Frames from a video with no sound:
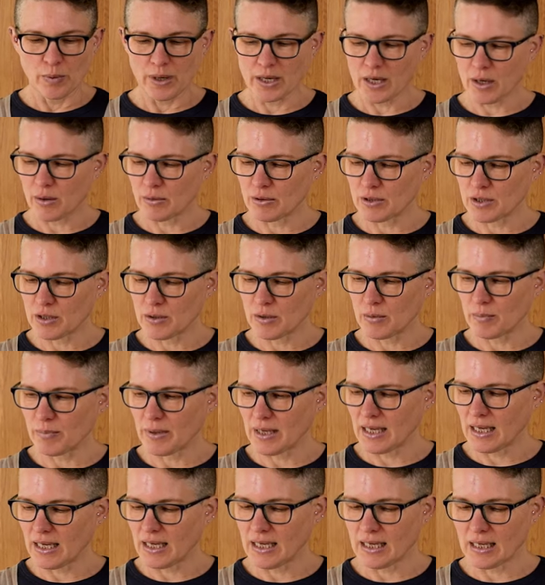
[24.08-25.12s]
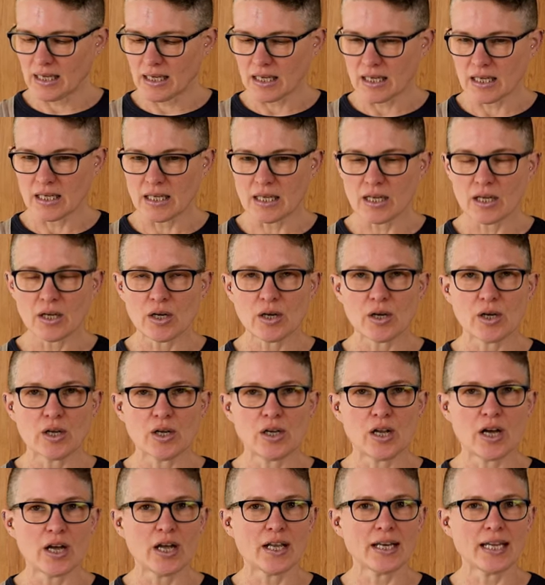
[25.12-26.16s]
We're going to be
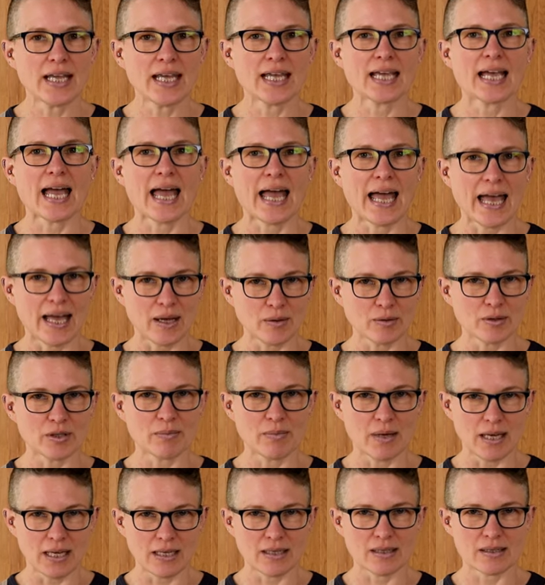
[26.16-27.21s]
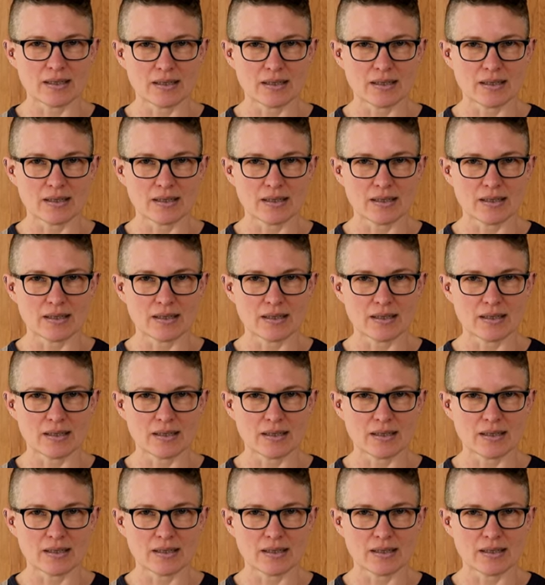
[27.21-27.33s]
learning how to make a